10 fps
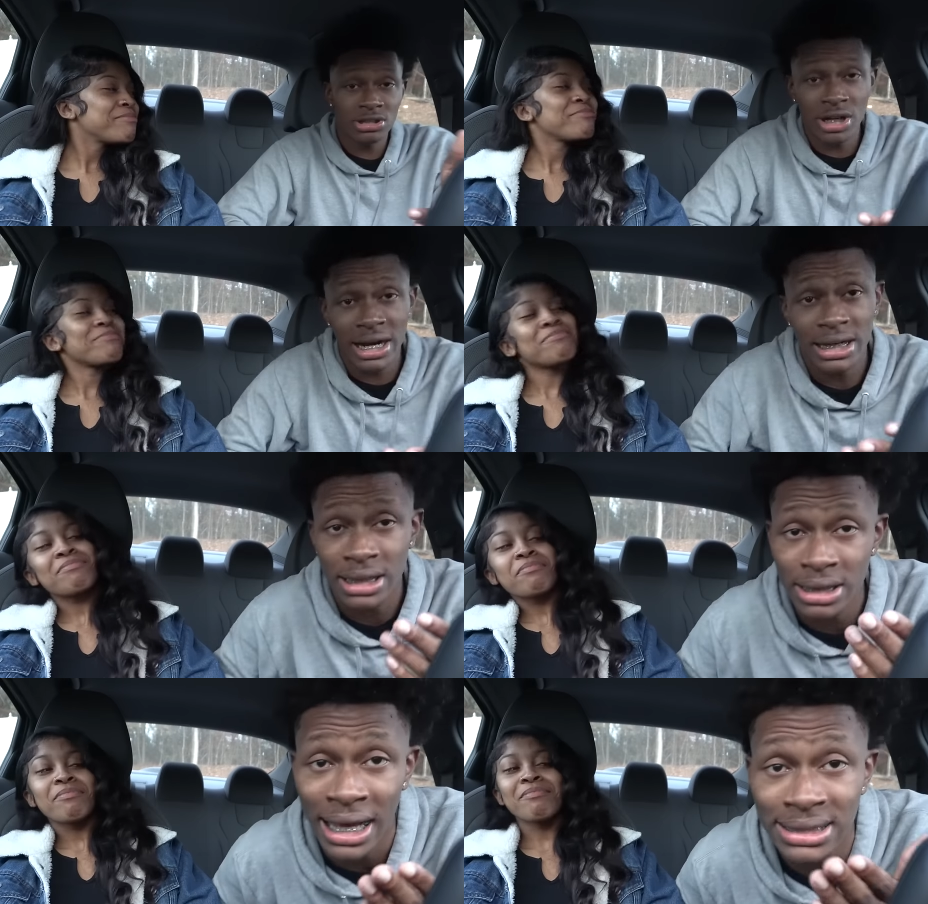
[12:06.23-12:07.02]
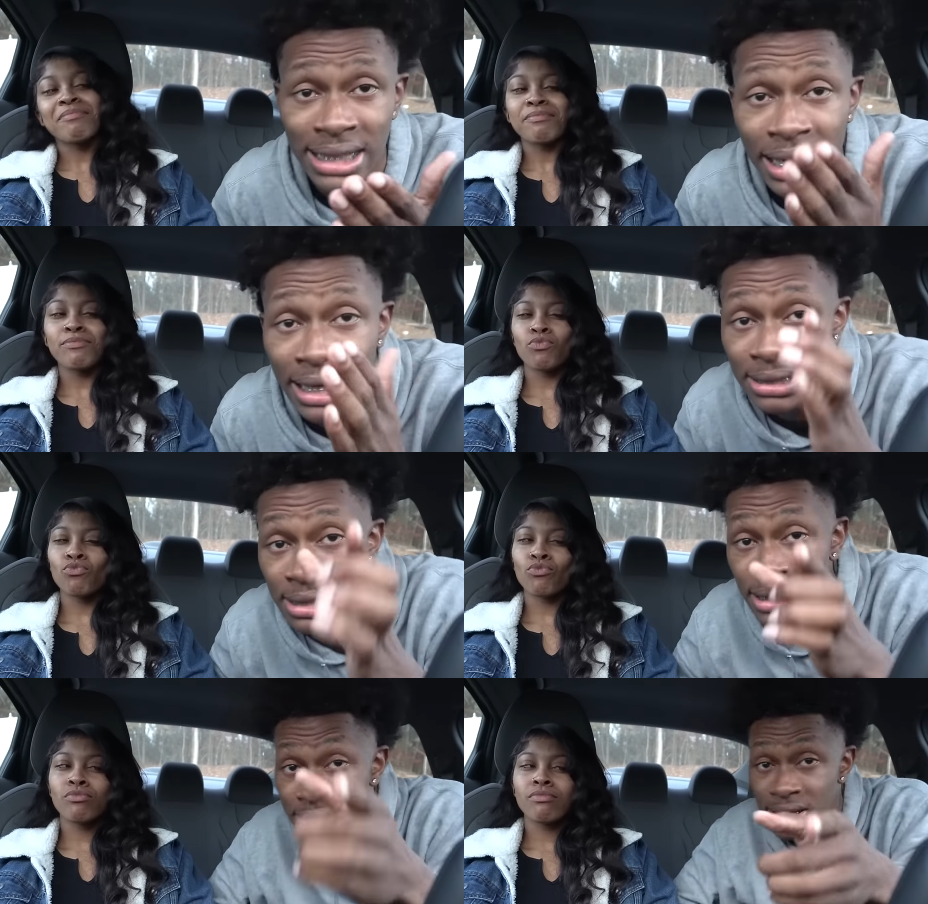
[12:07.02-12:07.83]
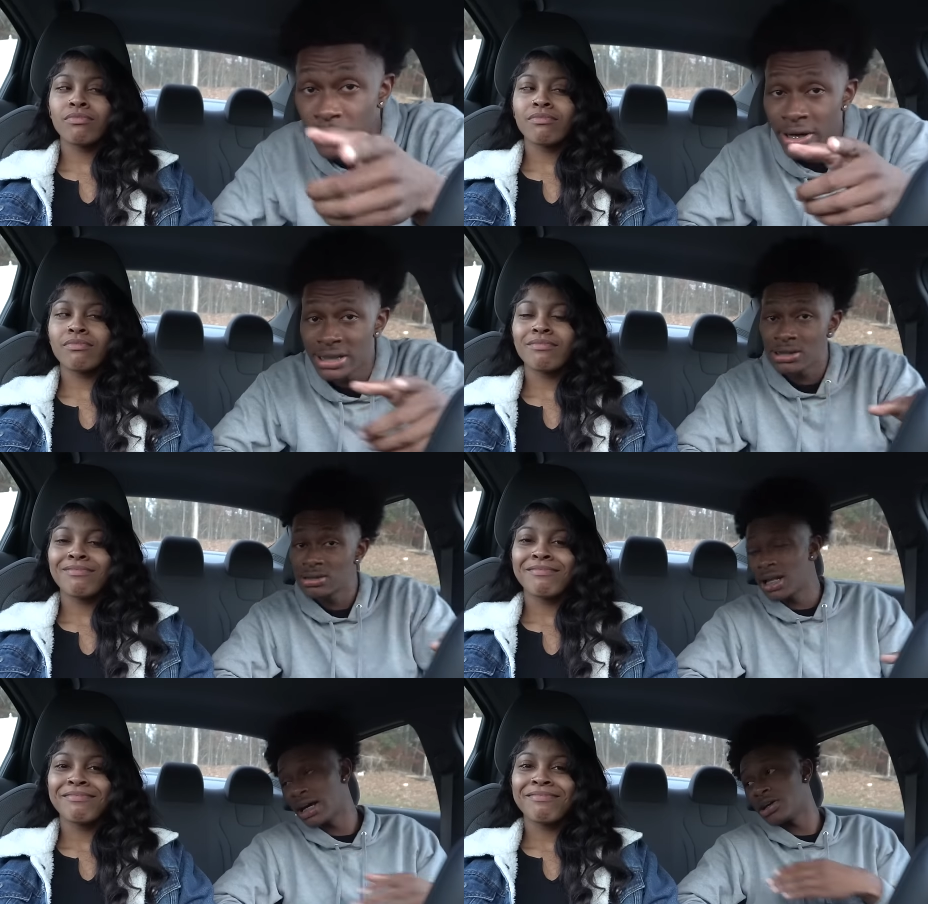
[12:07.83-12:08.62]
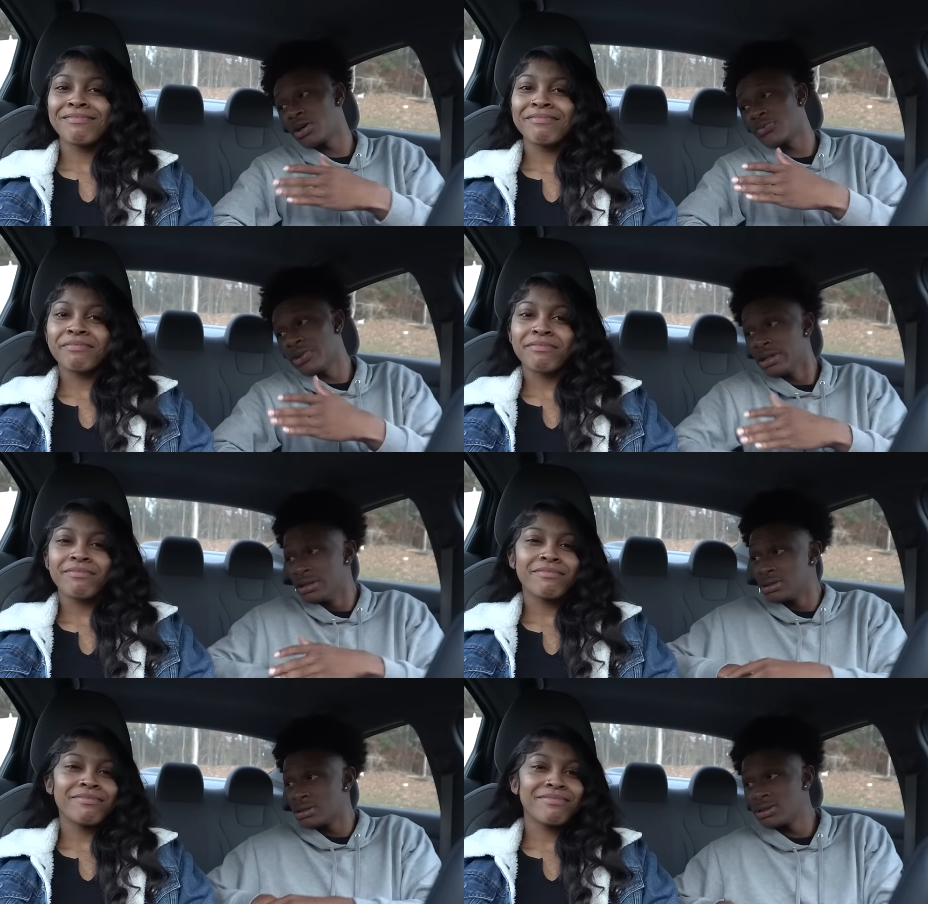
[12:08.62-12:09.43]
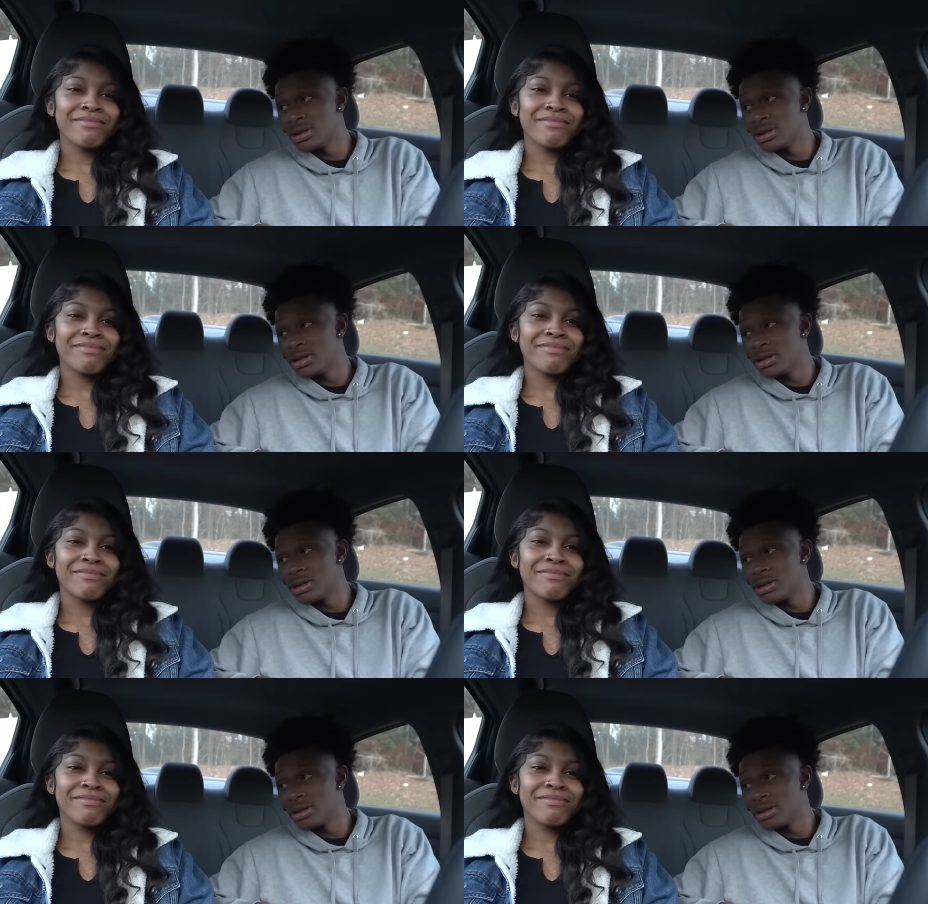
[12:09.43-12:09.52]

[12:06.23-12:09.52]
Speaker 1: trying to like take into consideration like your feelings.